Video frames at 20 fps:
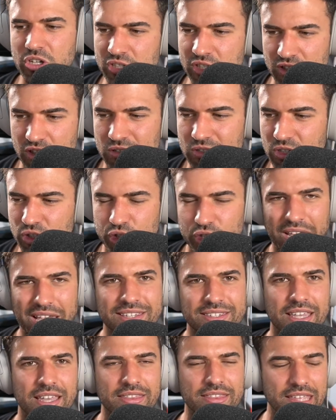There's lots of jazz
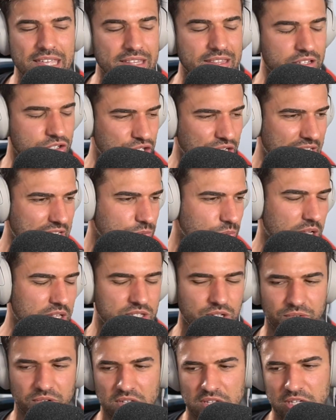out there. The jazz ones are
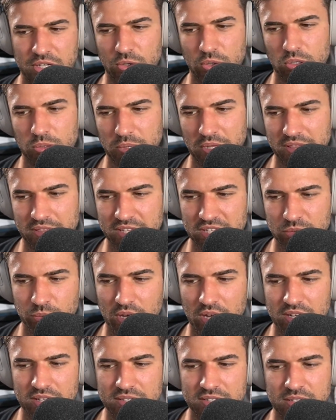really cool, but this
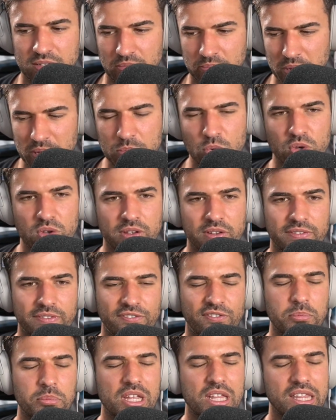one is a bit more
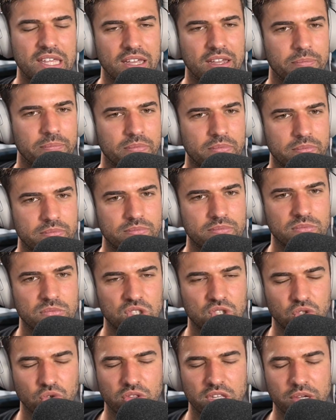familiar
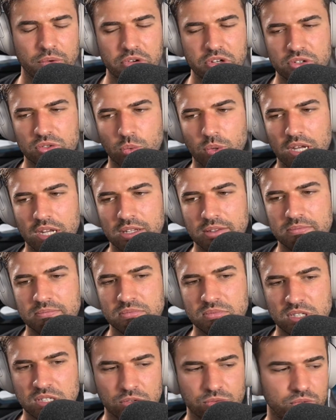to the original one
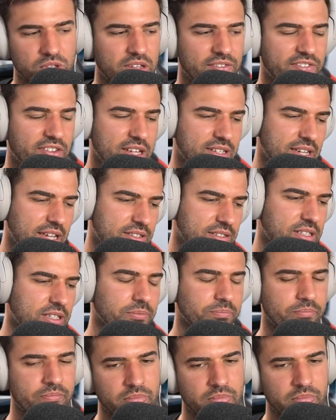and really fantastic.